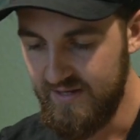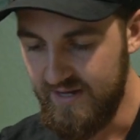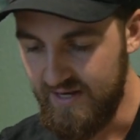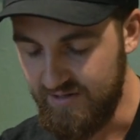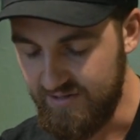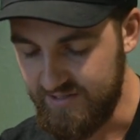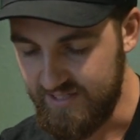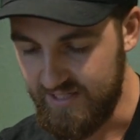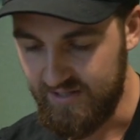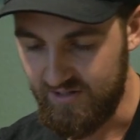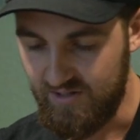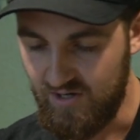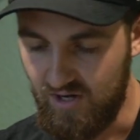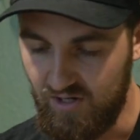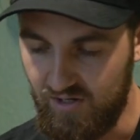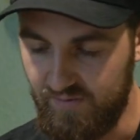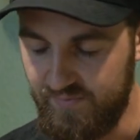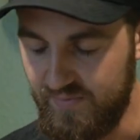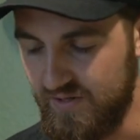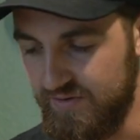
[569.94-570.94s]
And you said the
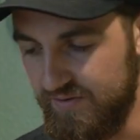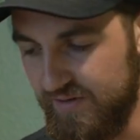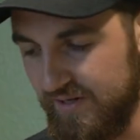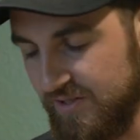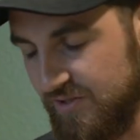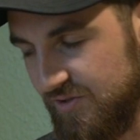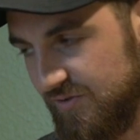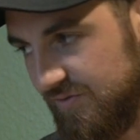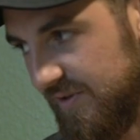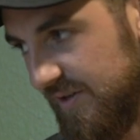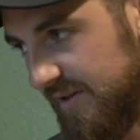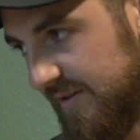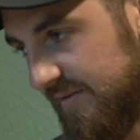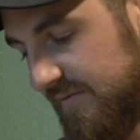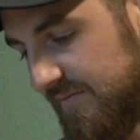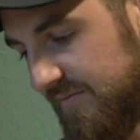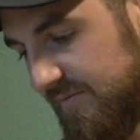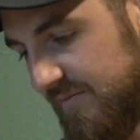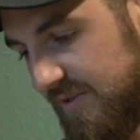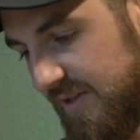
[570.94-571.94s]
collarbone injury
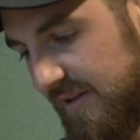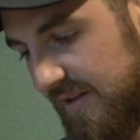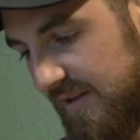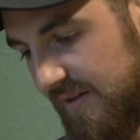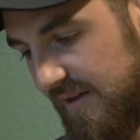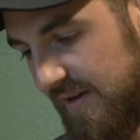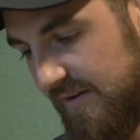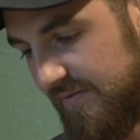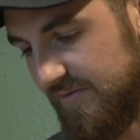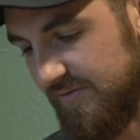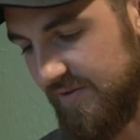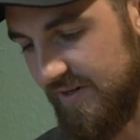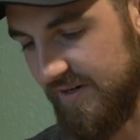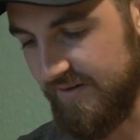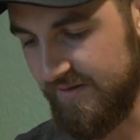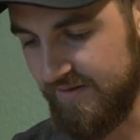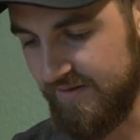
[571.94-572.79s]
was on the left, right?